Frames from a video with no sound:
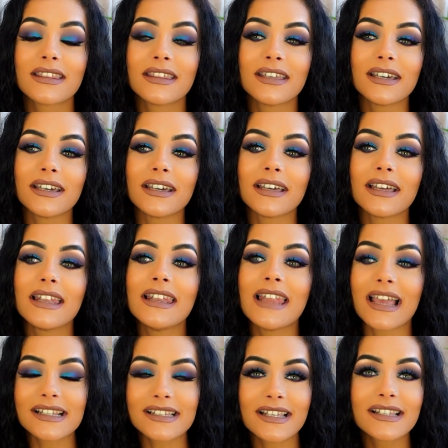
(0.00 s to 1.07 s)
the
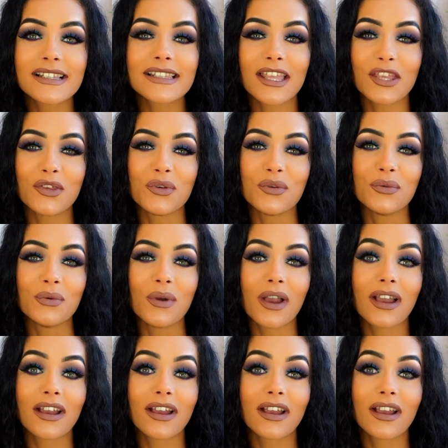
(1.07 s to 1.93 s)
lessons that you